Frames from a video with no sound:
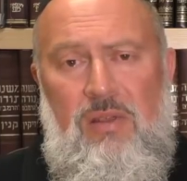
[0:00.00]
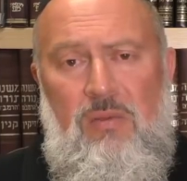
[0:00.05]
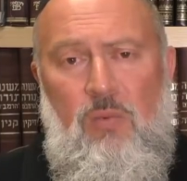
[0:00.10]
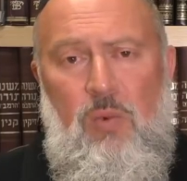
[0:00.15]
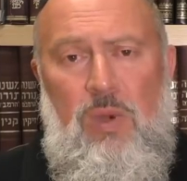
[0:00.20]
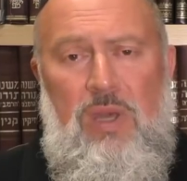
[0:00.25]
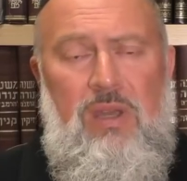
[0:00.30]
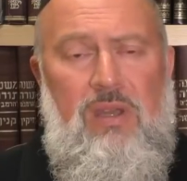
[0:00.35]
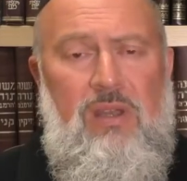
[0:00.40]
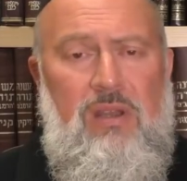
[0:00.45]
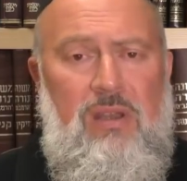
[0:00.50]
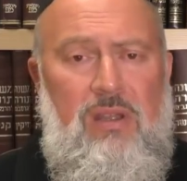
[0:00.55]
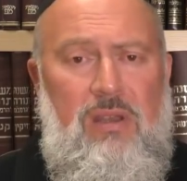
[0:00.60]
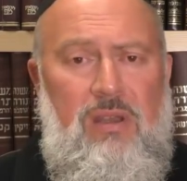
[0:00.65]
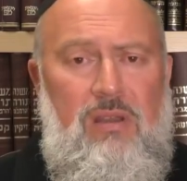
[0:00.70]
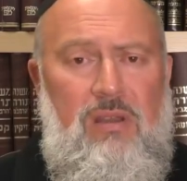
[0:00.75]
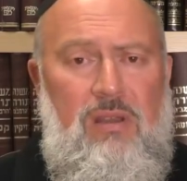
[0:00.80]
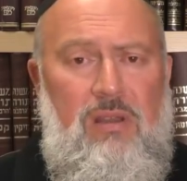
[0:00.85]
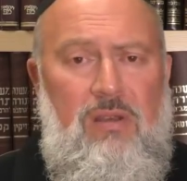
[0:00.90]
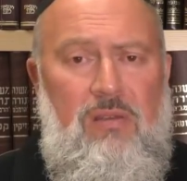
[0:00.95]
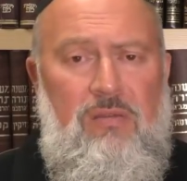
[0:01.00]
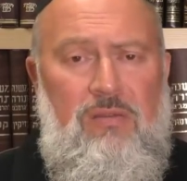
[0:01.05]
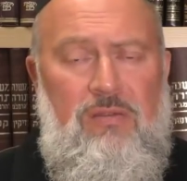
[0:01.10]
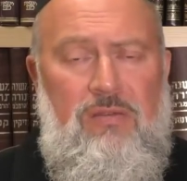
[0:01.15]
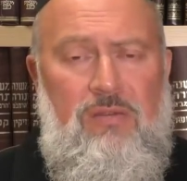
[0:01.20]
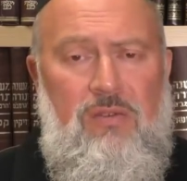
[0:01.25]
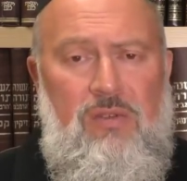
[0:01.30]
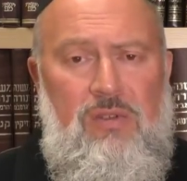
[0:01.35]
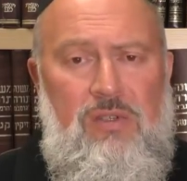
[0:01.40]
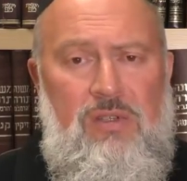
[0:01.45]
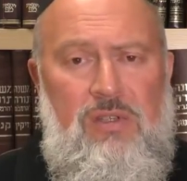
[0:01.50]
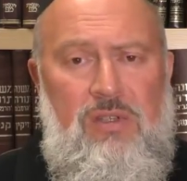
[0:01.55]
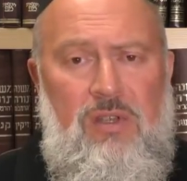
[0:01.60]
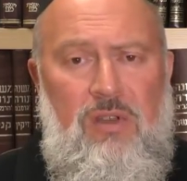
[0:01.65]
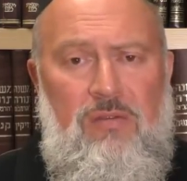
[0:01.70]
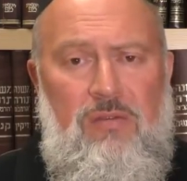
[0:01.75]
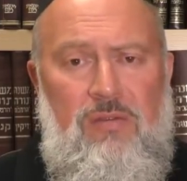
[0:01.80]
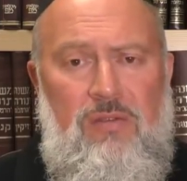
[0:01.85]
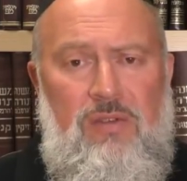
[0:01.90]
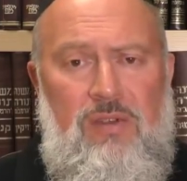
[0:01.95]
weakening of the forces
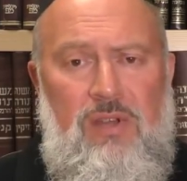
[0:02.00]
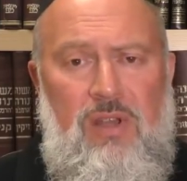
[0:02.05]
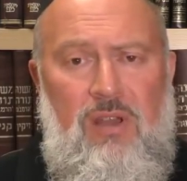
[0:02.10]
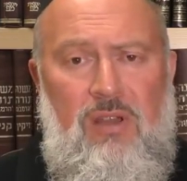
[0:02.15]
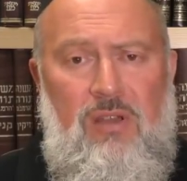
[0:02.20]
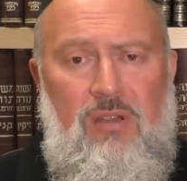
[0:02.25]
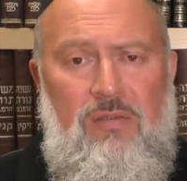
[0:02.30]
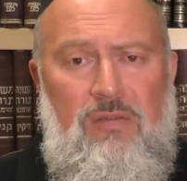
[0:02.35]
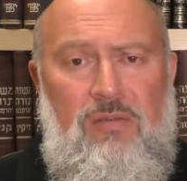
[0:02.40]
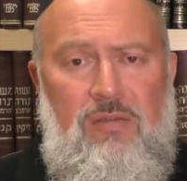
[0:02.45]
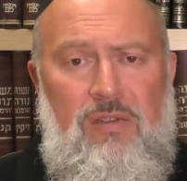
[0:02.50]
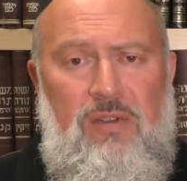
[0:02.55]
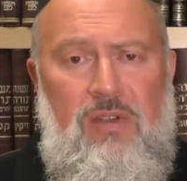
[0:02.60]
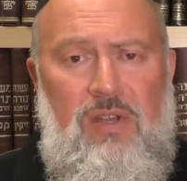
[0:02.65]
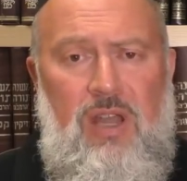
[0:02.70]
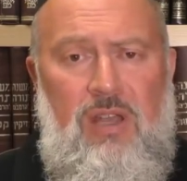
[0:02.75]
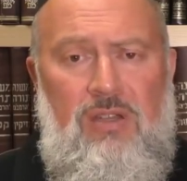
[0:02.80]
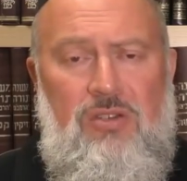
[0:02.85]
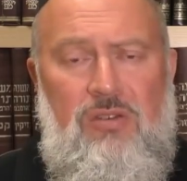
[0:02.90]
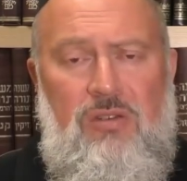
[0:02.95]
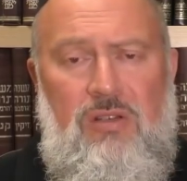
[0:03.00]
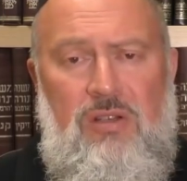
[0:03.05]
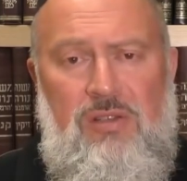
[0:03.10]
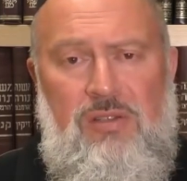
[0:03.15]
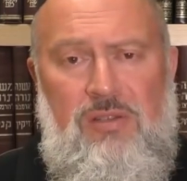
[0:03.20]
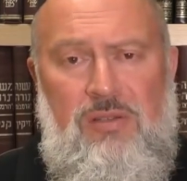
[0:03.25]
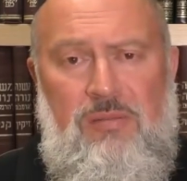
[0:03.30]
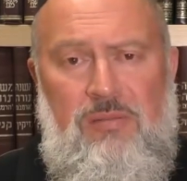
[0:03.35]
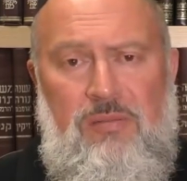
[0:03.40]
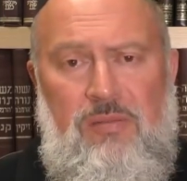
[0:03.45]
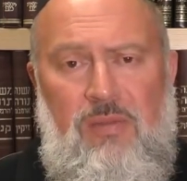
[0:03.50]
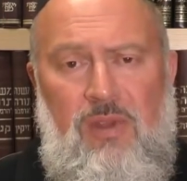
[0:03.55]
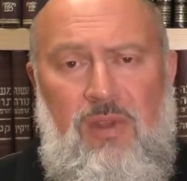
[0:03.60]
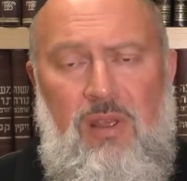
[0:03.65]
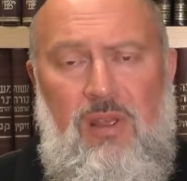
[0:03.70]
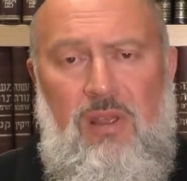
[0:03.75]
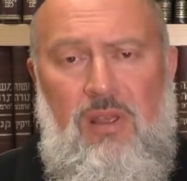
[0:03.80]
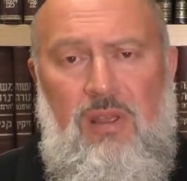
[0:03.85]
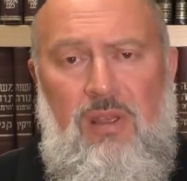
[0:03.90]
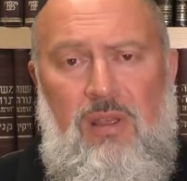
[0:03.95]
of nationalism
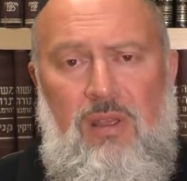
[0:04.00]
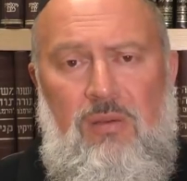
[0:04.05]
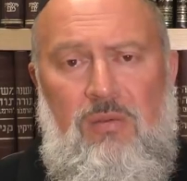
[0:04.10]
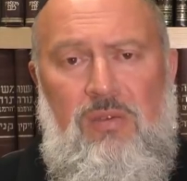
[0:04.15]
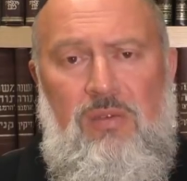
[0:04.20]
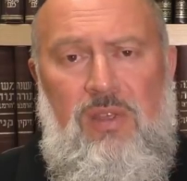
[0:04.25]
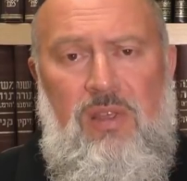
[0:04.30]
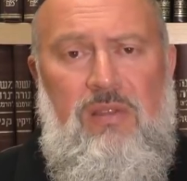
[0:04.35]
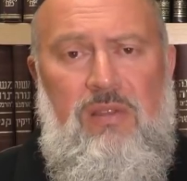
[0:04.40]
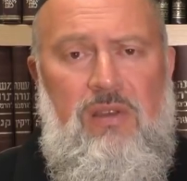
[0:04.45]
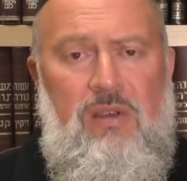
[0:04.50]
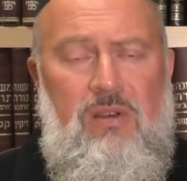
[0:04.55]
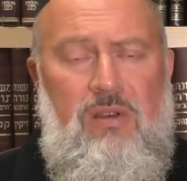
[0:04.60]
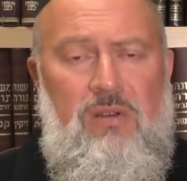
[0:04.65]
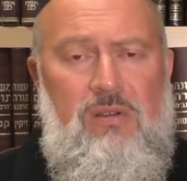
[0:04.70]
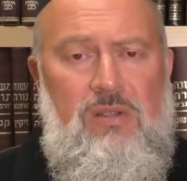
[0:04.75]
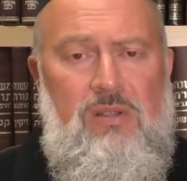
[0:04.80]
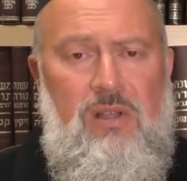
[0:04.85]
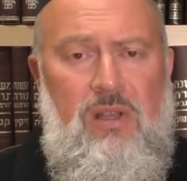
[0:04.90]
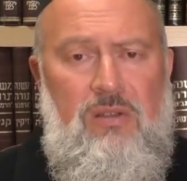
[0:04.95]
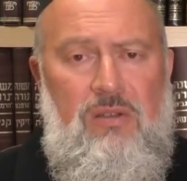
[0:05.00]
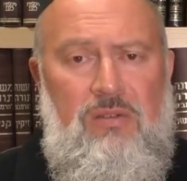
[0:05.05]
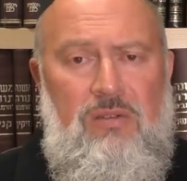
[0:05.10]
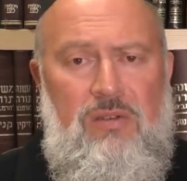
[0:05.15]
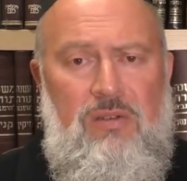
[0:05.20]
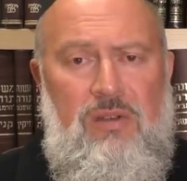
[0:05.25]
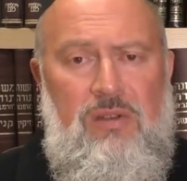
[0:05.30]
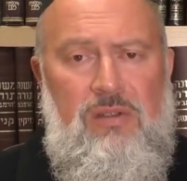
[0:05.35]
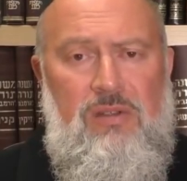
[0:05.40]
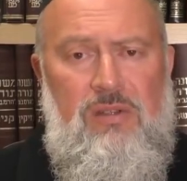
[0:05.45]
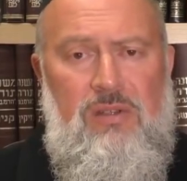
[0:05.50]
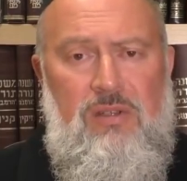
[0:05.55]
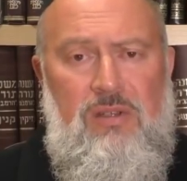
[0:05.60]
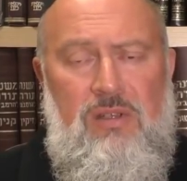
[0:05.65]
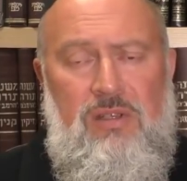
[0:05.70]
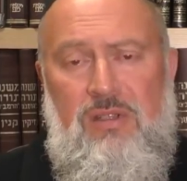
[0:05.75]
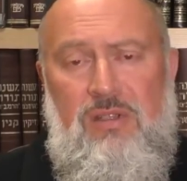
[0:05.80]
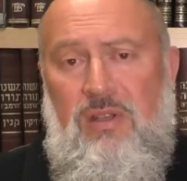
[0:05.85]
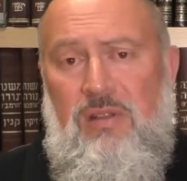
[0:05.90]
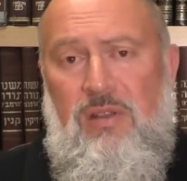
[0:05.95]
within their host countries
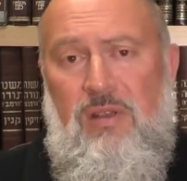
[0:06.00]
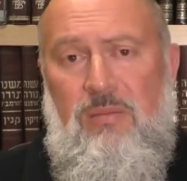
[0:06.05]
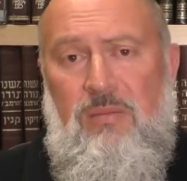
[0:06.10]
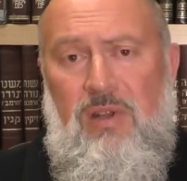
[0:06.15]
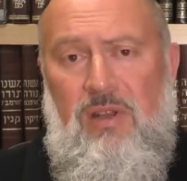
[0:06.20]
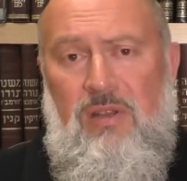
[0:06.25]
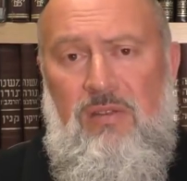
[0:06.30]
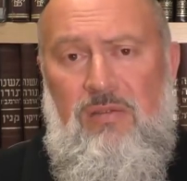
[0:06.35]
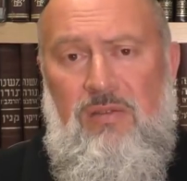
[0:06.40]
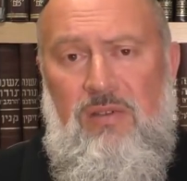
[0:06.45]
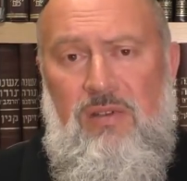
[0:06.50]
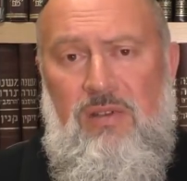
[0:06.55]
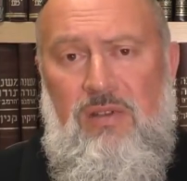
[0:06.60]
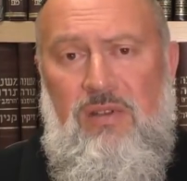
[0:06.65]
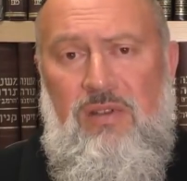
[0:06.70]
is to their benefit.